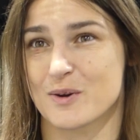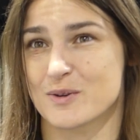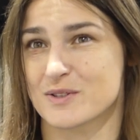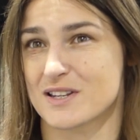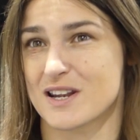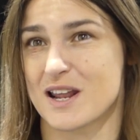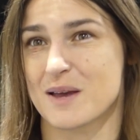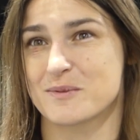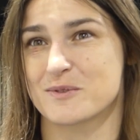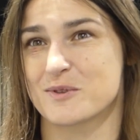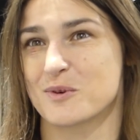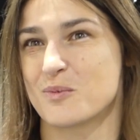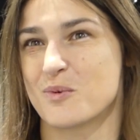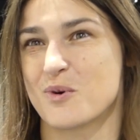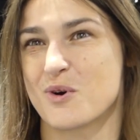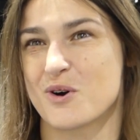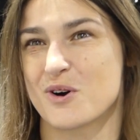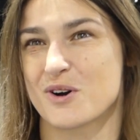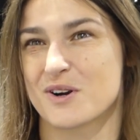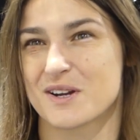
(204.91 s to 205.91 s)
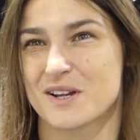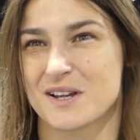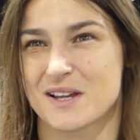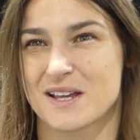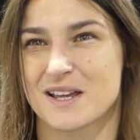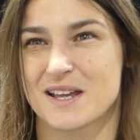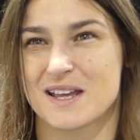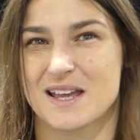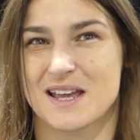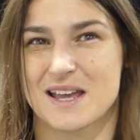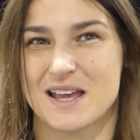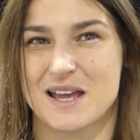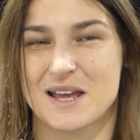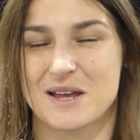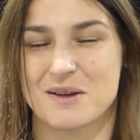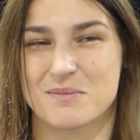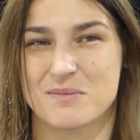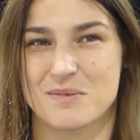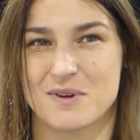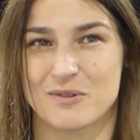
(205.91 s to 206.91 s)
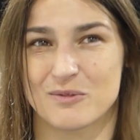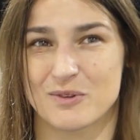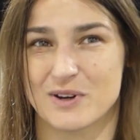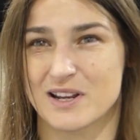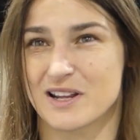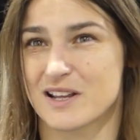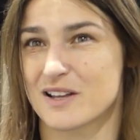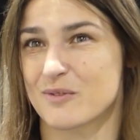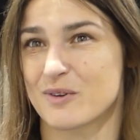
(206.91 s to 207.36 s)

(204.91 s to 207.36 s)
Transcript: It was an absolute war, um, a really,